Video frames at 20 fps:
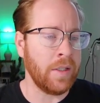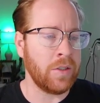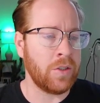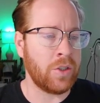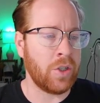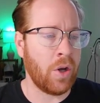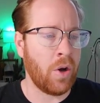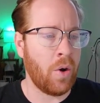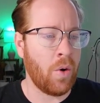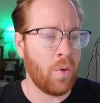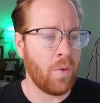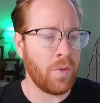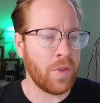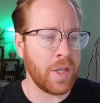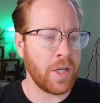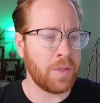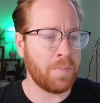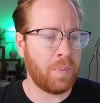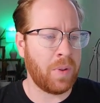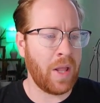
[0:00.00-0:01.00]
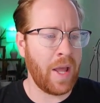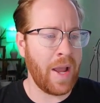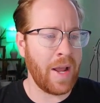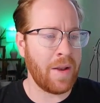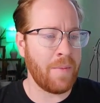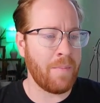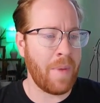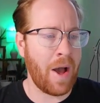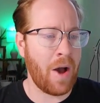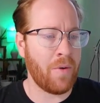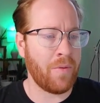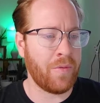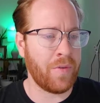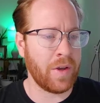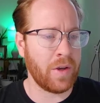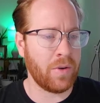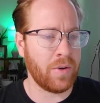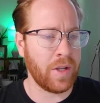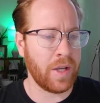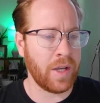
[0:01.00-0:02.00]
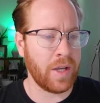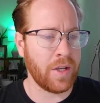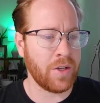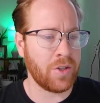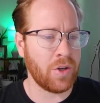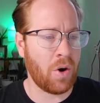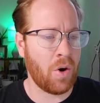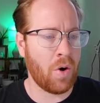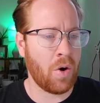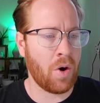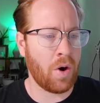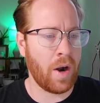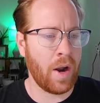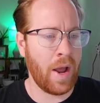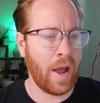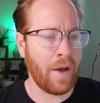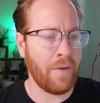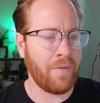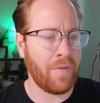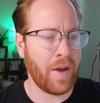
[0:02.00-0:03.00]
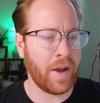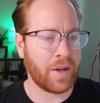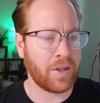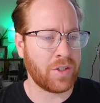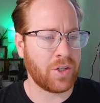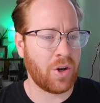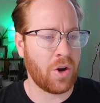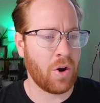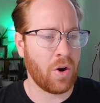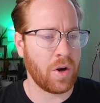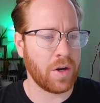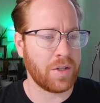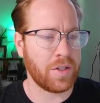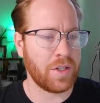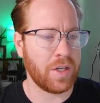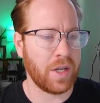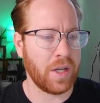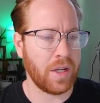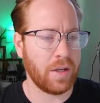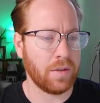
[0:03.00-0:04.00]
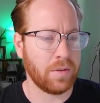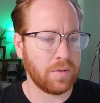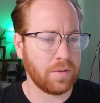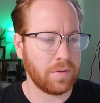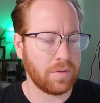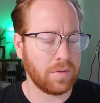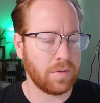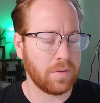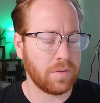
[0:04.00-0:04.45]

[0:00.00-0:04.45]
So this planned amount field is our FX currency